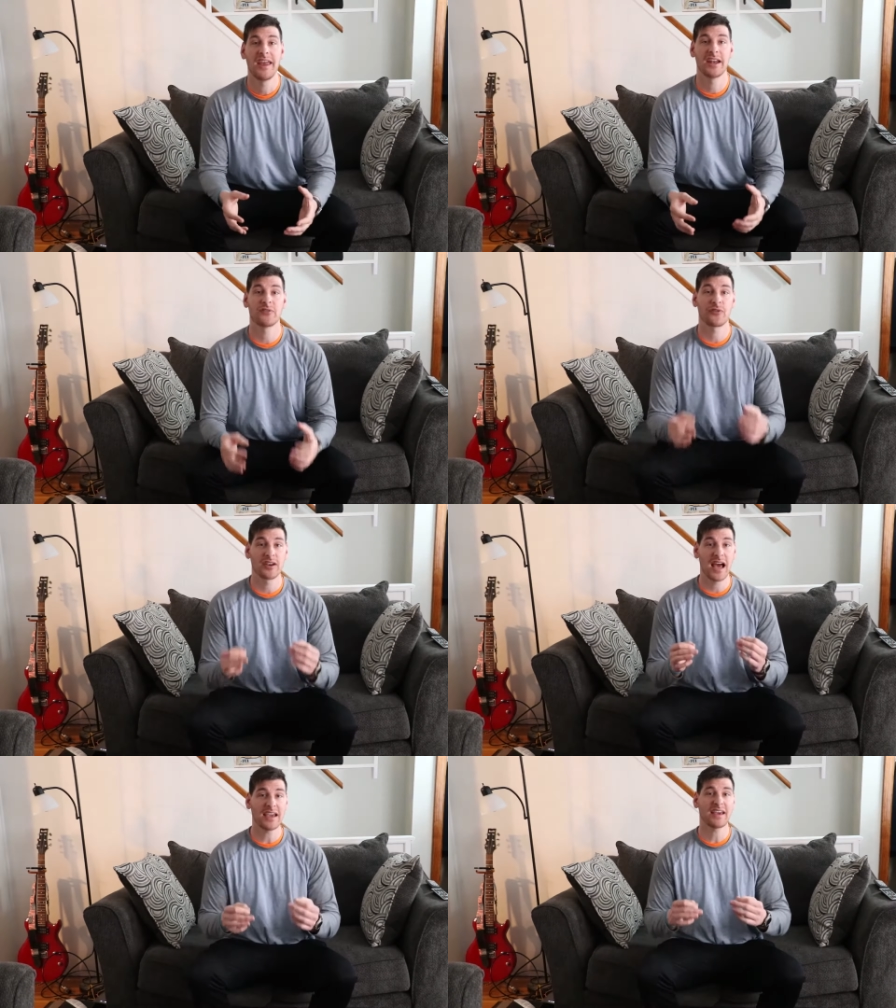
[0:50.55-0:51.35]
And if we're
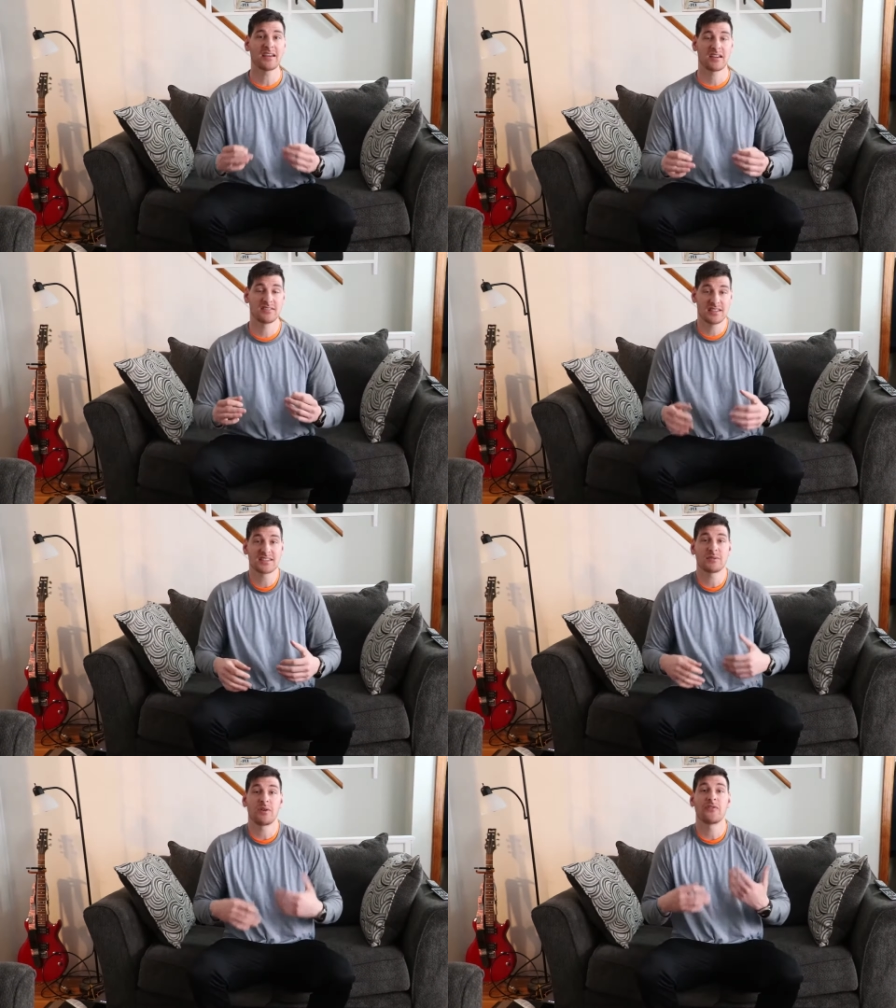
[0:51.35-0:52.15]
not
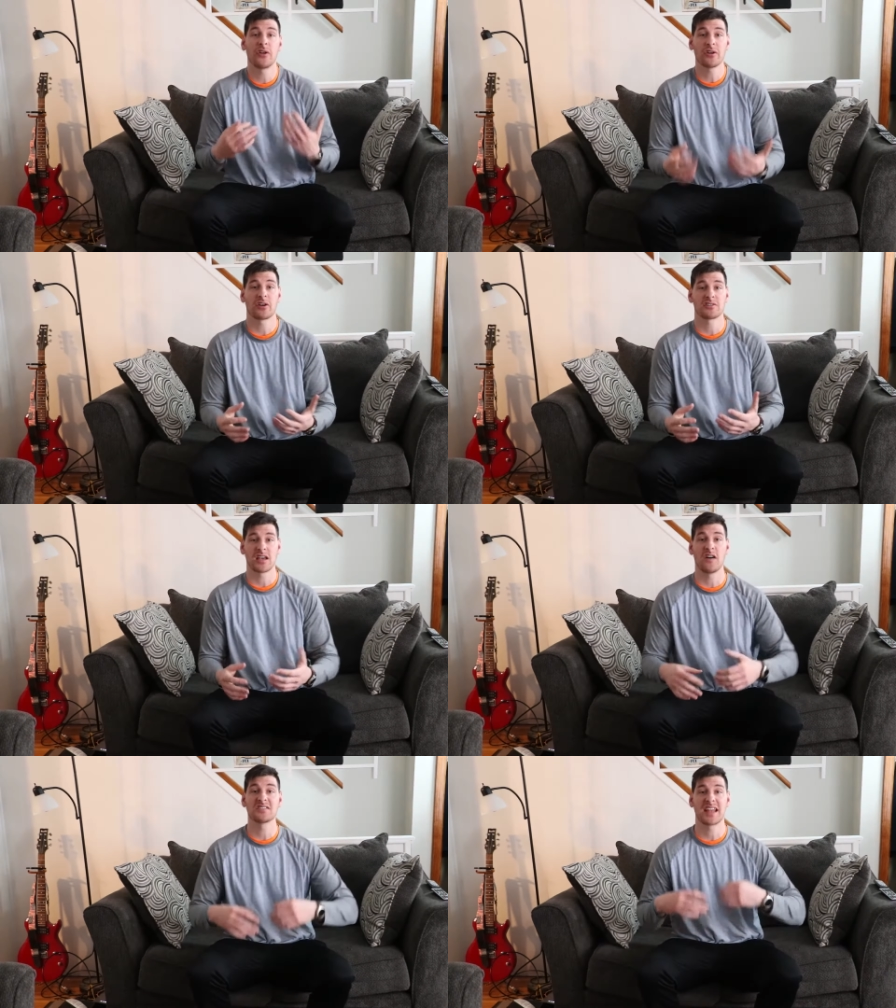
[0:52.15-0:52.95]
consistently filling
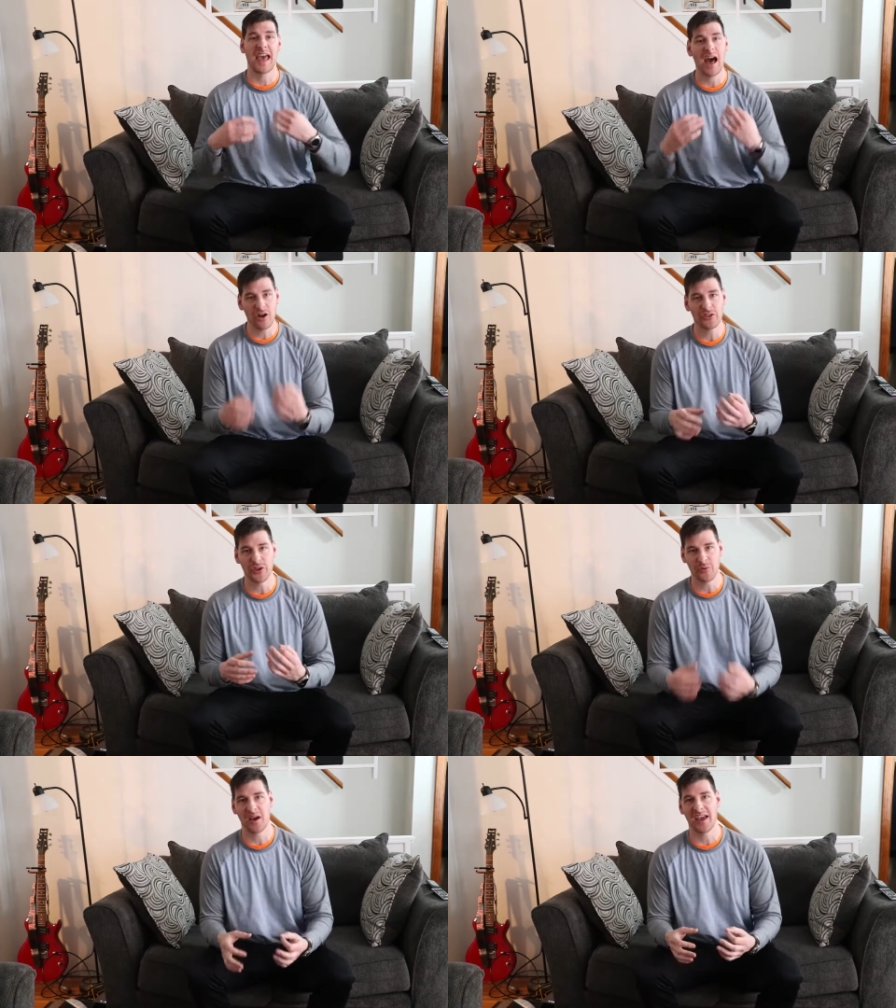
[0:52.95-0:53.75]
ourselves in a
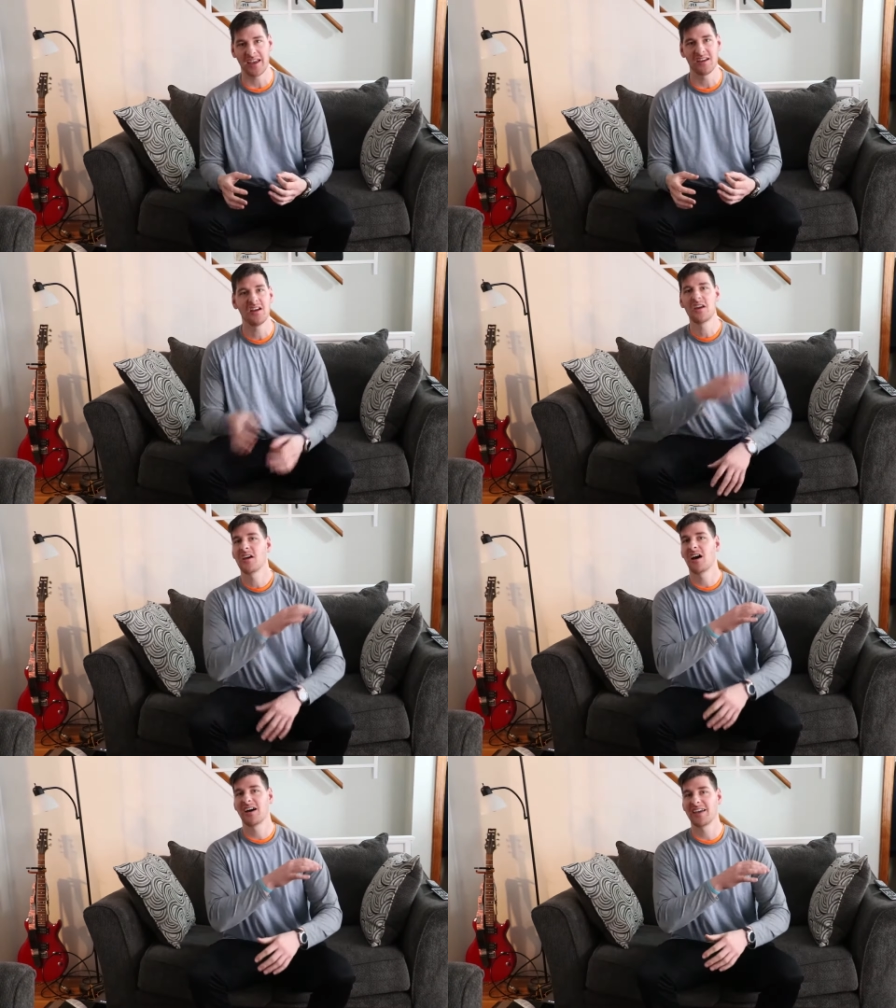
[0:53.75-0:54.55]
healthy way,
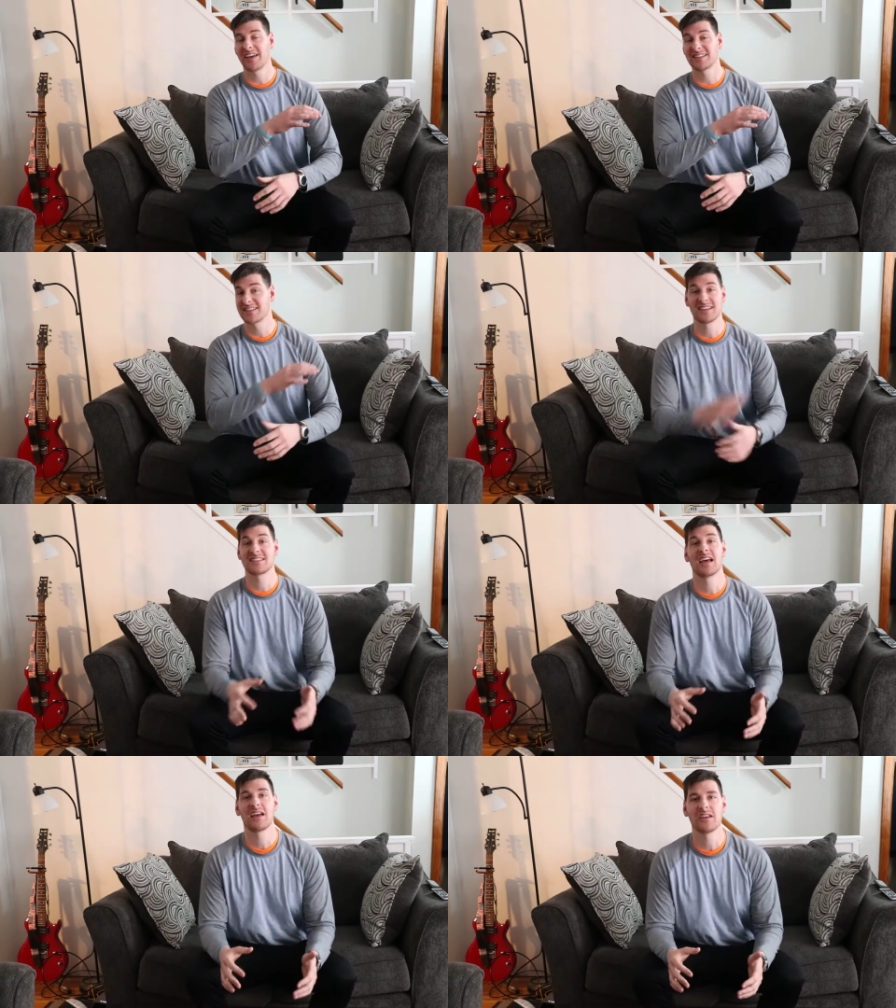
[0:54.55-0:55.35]
uh, it's it's
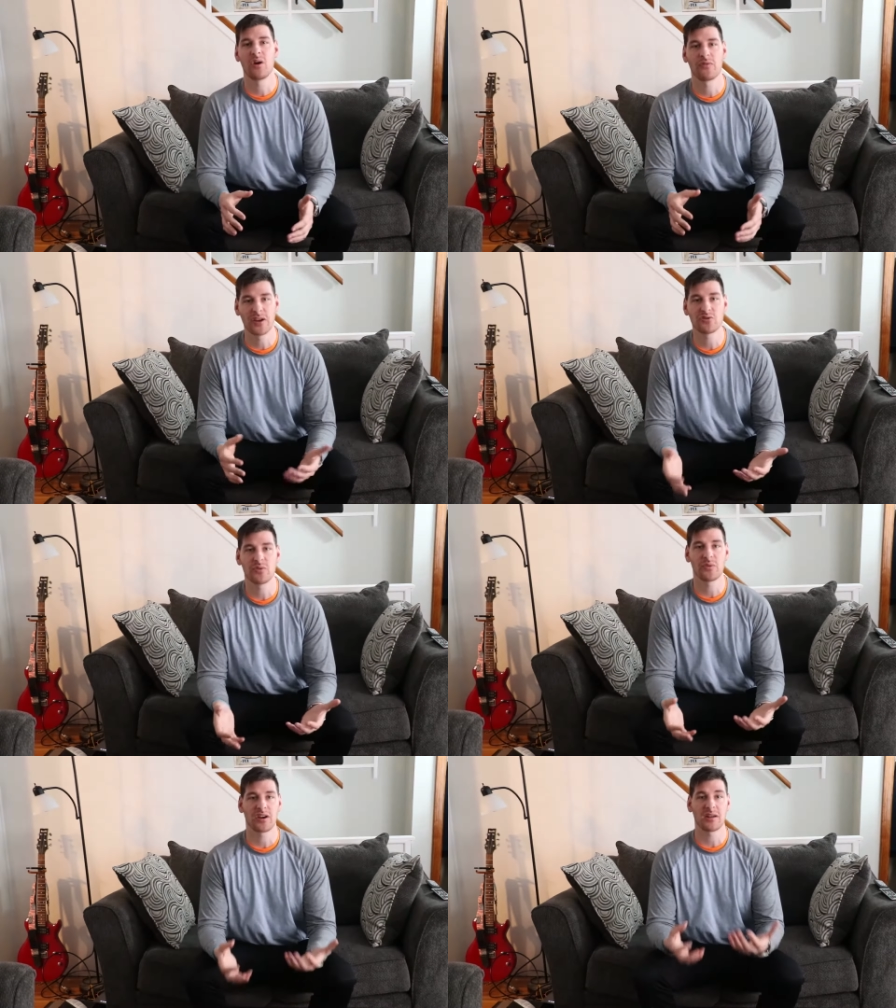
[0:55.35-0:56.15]
not you know
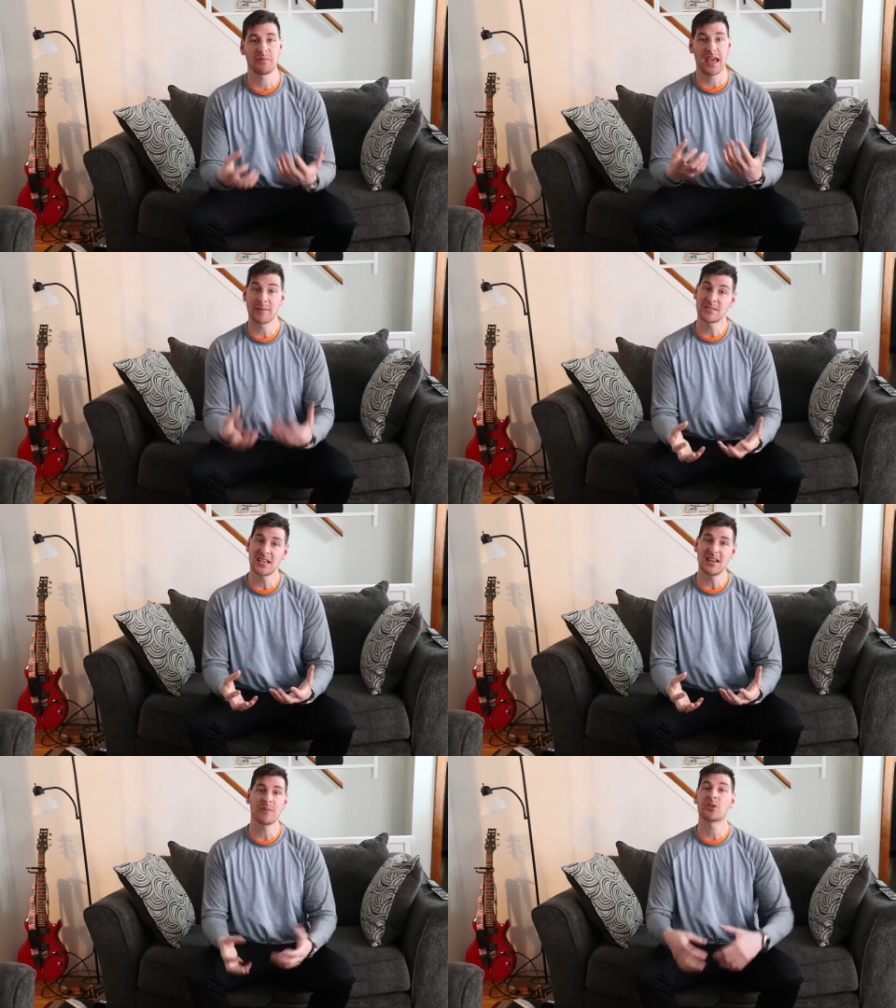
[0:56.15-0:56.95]
eventually we're going to be
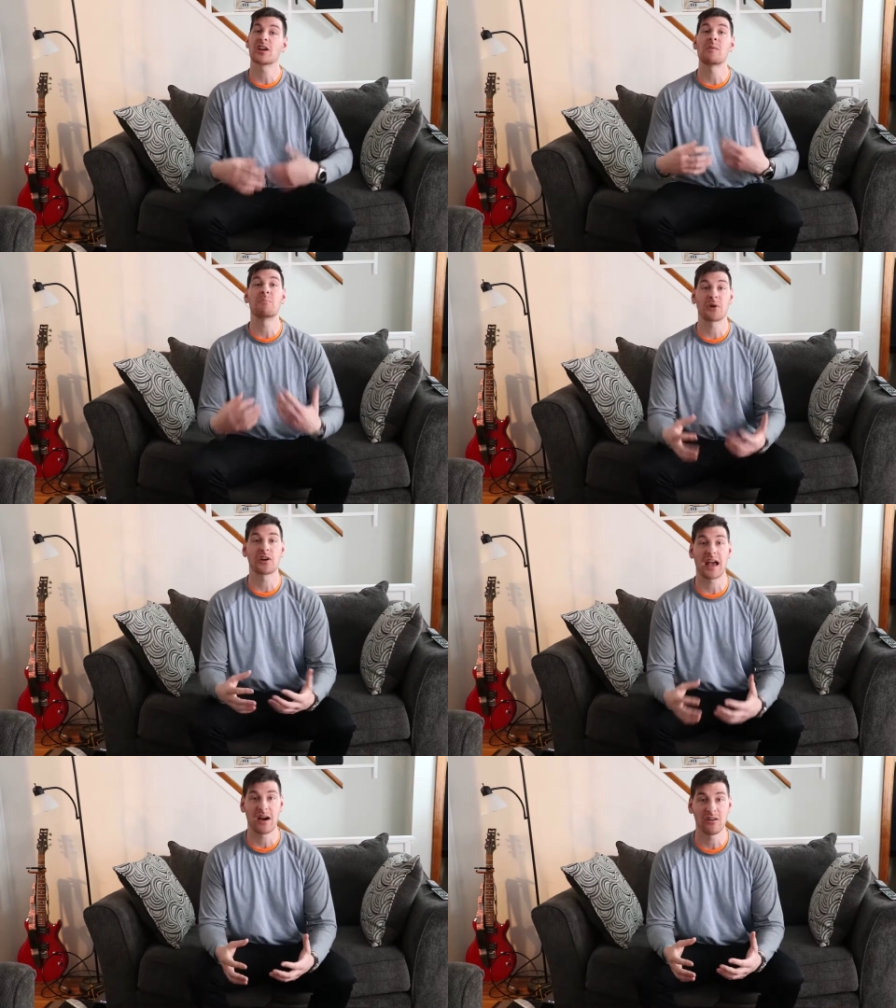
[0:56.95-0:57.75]
empty and we're going to burn
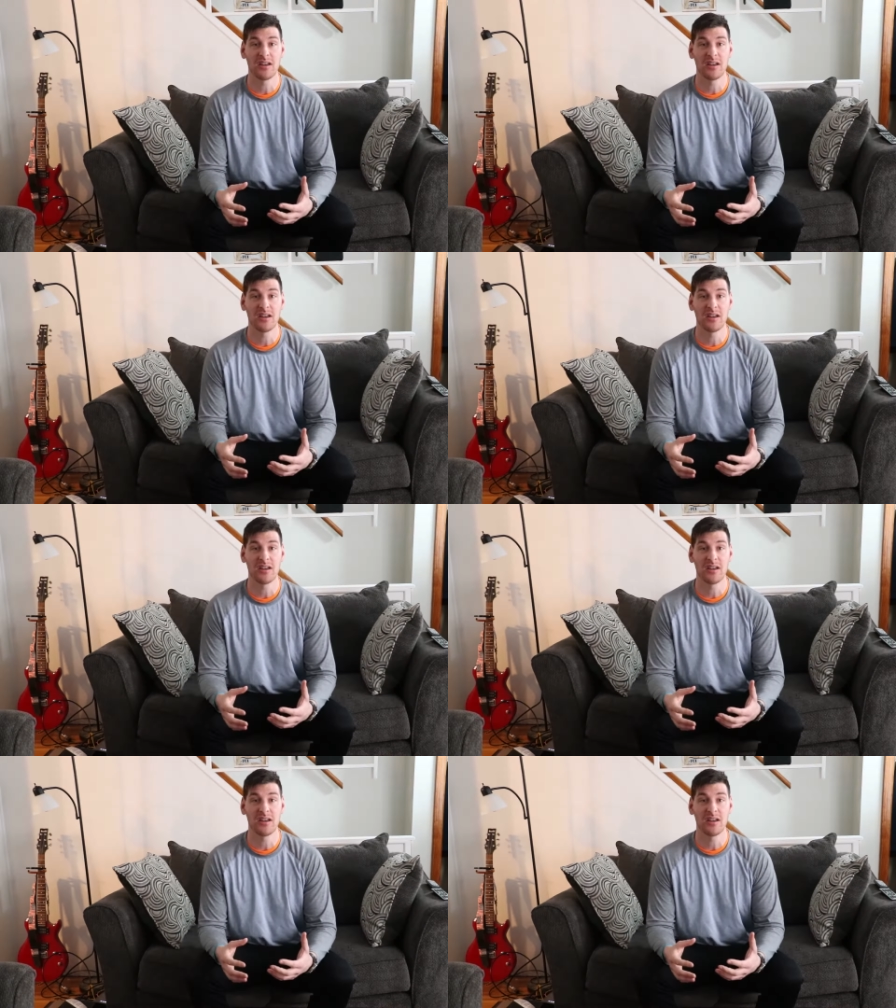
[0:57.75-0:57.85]
out.